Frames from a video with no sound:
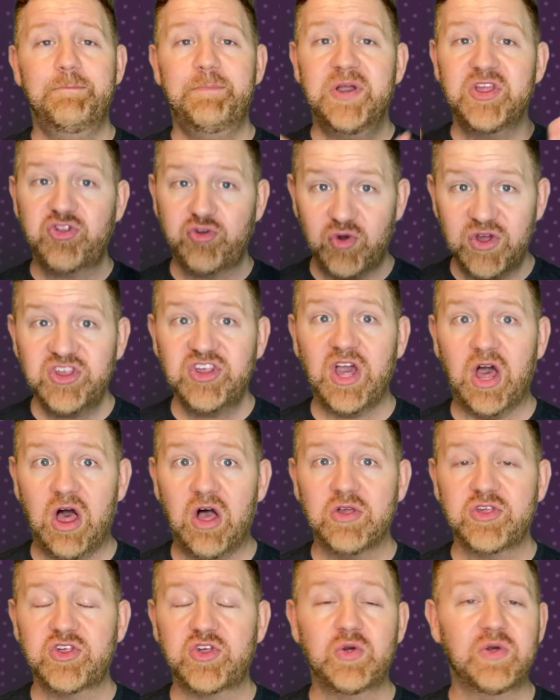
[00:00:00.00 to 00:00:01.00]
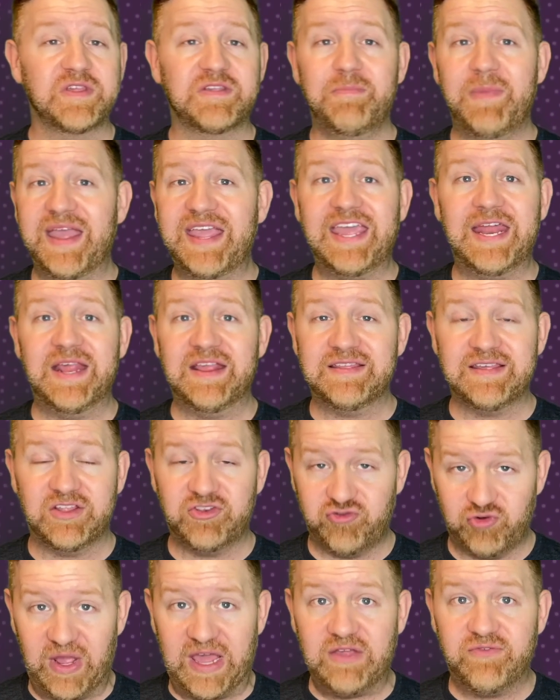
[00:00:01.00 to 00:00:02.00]
Patricia Altschul is making us a
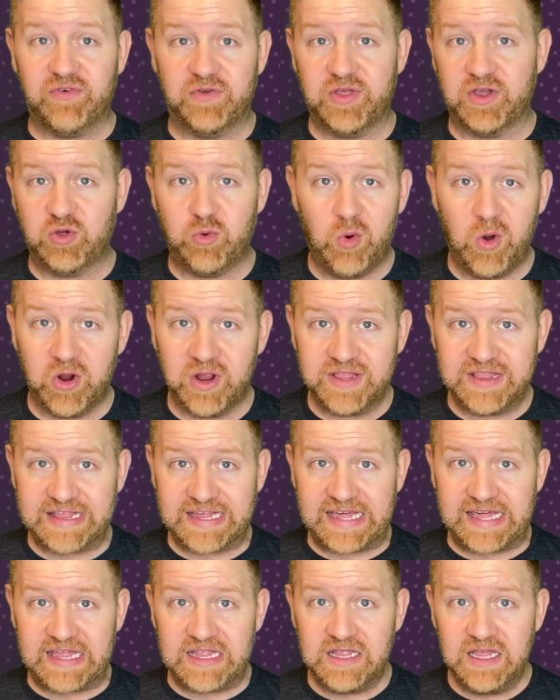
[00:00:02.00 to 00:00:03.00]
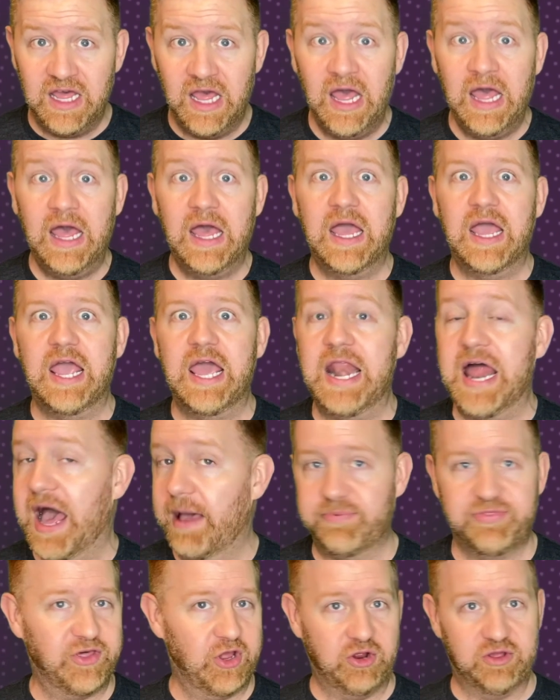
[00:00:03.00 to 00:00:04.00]
drink for the quarantine, and
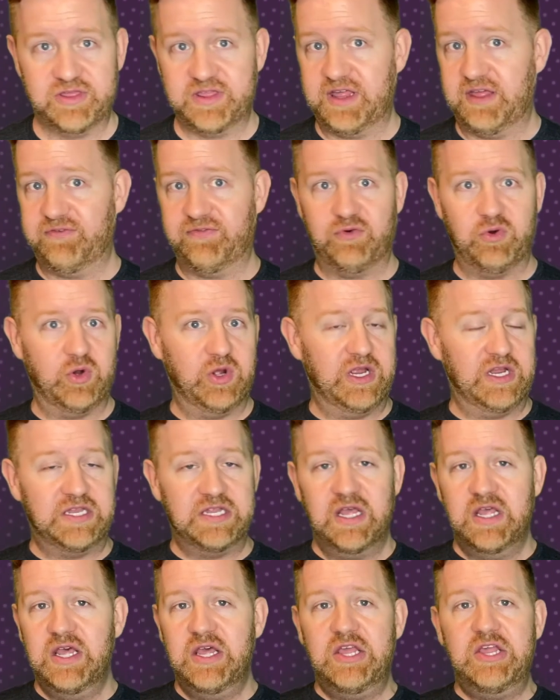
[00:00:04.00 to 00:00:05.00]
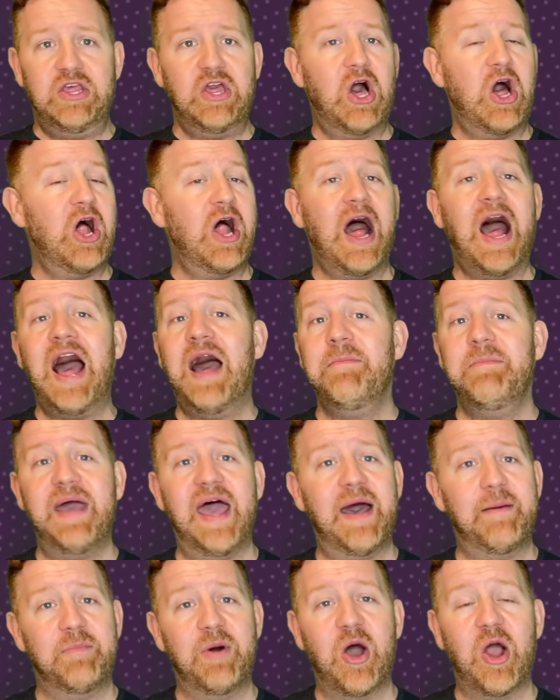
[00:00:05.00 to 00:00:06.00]
I'm thirsty for it. Y'all, I'm
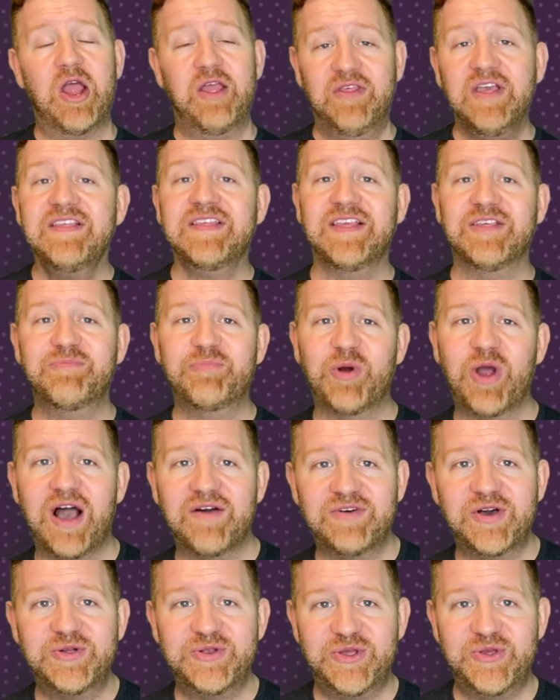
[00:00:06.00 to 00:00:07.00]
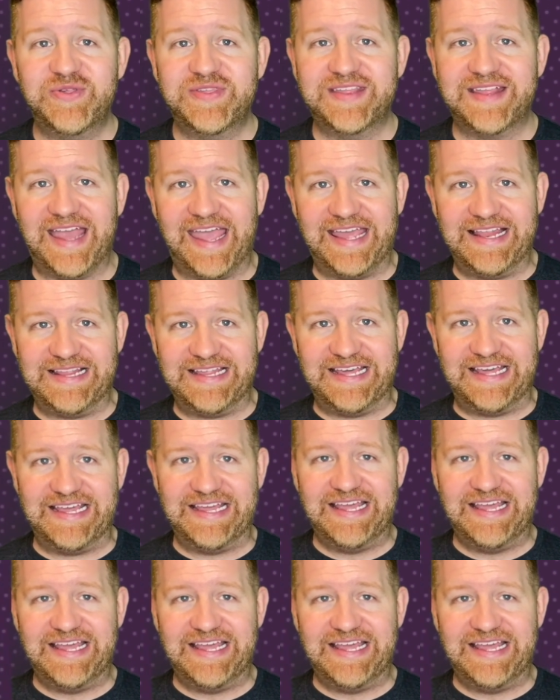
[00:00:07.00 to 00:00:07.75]
Matt Maher, and this is Bravo News Daily.